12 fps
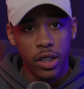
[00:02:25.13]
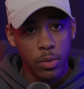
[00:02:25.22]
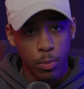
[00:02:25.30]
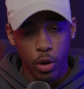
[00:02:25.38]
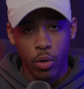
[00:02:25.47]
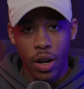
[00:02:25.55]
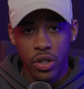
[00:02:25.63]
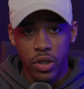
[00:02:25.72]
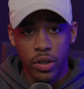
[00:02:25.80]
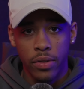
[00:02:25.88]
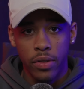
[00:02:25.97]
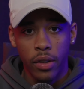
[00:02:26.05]
its
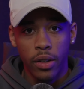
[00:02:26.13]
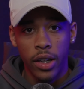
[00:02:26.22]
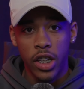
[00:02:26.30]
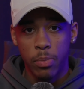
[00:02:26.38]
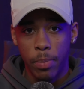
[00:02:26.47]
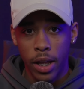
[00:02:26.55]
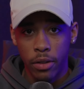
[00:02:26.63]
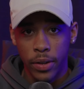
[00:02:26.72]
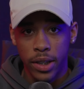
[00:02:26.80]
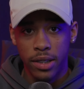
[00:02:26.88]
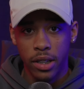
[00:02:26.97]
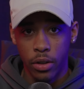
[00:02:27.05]
progressions is
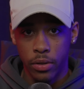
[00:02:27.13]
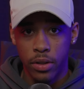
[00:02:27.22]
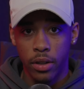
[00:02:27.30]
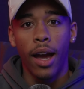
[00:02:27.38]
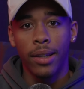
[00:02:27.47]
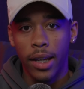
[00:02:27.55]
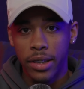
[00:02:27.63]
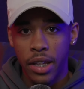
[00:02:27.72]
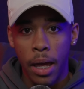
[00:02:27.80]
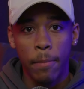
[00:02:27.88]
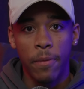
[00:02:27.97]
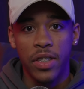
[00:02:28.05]
pelvic tilt. I'd like
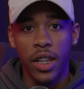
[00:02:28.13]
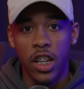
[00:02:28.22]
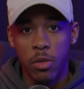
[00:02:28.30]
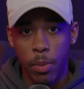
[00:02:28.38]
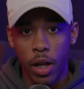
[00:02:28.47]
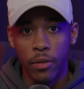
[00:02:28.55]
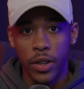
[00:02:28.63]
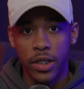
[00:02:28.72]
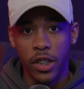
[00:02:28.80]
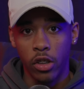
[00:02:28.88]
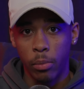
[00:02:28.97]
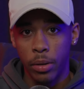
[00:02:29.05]
to emphasize pelvic
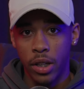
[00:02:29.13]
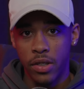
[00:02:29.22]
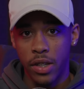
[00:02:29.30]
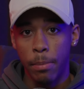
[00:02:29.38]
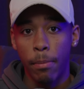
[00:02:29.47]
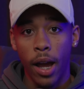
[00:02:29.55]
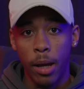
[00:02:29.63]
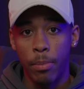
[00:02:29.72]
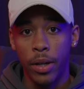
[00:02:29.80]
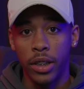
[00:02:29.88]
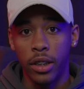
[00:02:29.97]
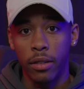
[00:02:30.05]
tilt because in my
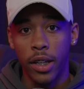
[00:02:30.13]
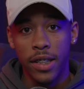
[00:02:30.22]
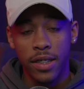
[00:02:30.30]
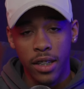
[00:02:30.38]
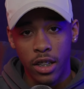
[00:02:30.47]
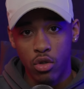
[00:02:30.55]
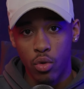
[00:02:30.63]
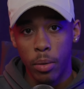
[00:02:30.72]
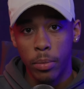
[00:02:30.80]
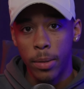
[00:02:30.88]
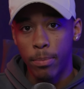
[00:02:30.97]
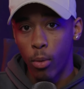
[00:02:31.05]
opinion, it's an
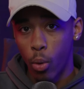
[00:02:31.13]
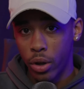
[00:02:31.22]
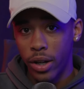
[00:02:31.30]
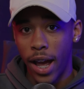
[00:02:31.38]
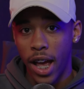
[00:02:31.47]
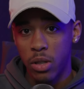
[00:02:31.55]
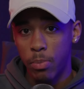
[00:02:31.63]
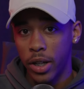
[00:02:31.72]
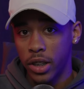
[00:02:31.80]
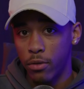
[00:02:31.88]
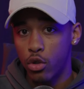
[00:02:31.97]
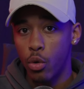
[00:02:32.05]
extremely important
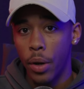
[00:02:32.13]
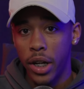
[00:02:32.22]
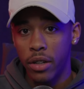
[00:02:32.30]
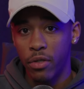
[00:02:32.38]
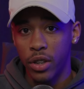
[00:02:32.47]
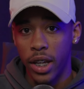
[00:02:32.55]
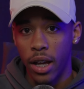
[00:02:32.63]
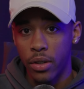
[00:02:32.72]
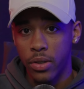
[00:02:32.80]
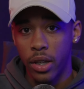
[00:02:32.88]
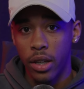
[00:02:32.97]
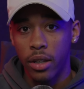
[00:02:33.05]
aspect of training for the
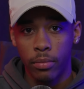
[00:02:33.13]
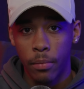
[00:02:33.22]
L-Sit.